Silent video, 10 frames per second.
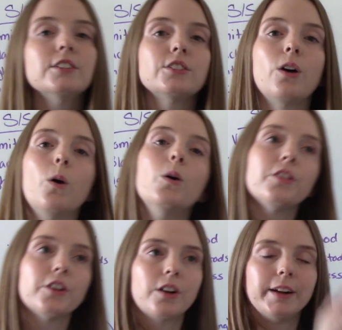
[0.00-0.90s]
So
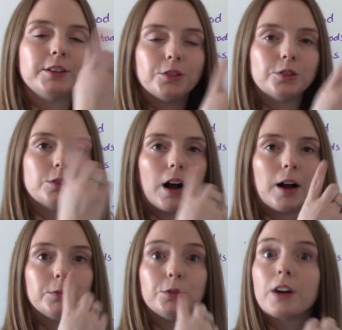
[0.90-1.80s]
they're going
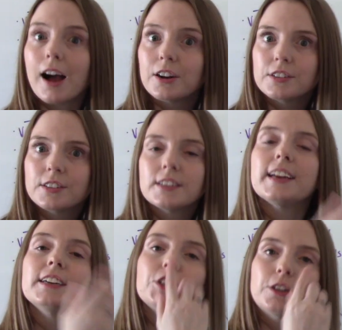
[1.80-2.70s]
to do conscious
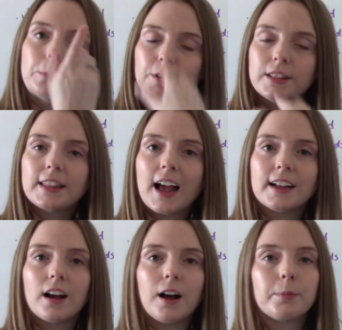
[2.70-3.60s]
sedation and put
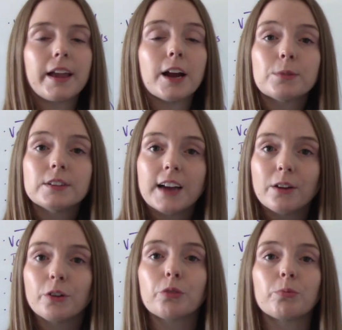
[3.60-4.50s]
that camera down
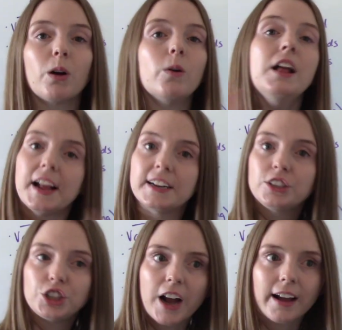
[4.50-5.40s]
your throat and
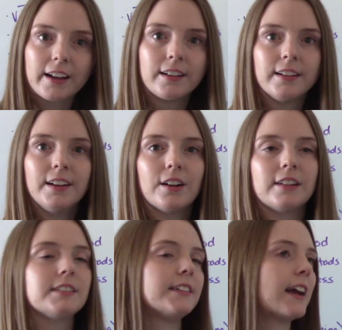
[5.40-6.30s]
check and
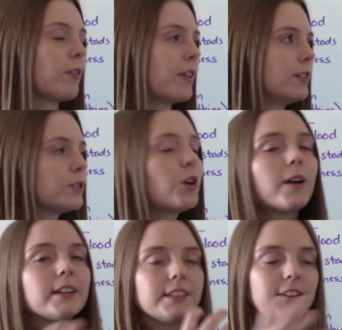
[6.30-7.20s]
see how things are
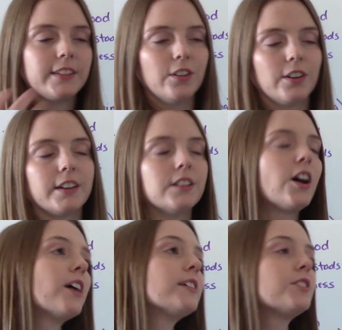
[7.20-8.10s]
going, see if they look
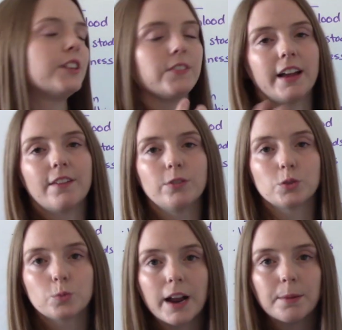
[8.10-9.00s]
enlarged, see if they have those
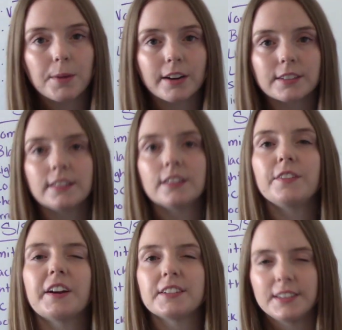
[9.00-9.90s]
red marks on the
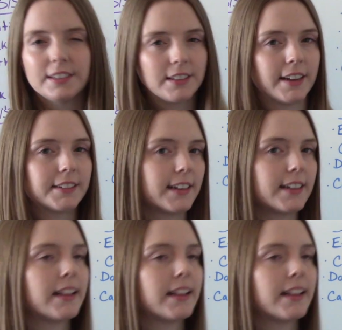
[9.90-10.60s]
varices, things like